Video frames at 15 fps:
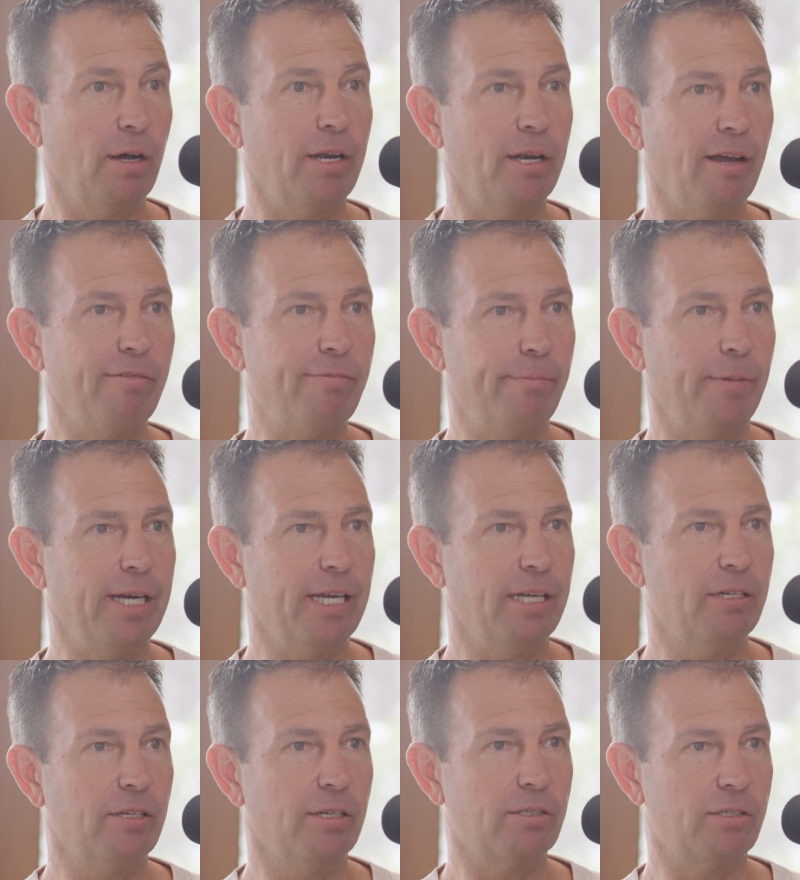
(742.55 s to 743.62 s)
enough money
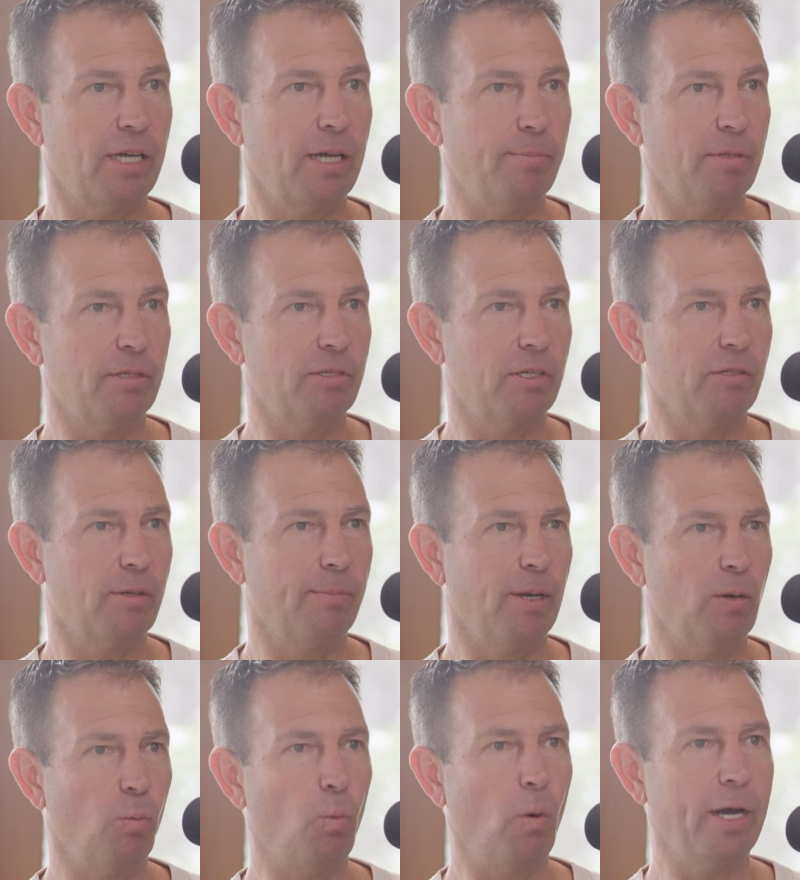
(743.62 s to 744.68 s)
to escape the system
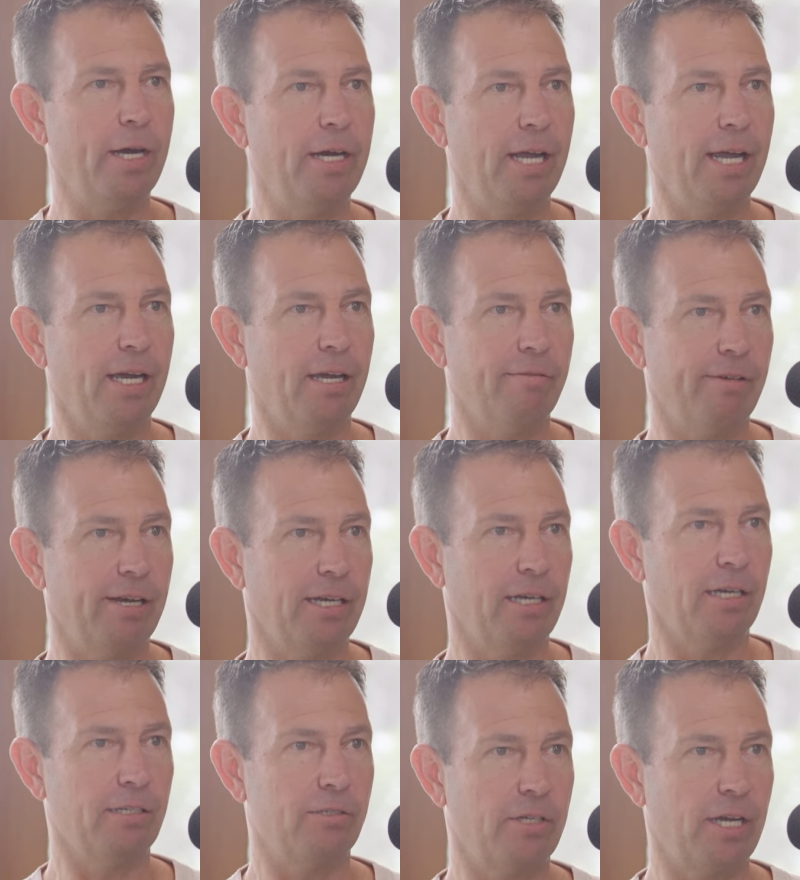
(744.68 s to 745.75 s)
and one day if i
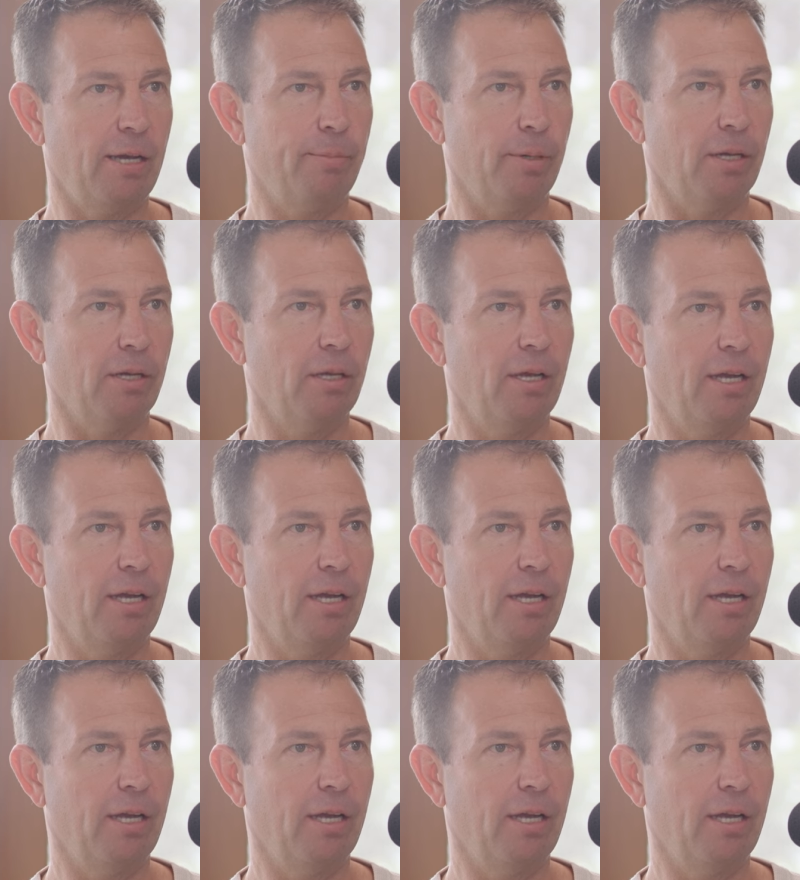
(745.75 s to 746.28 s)
can escape it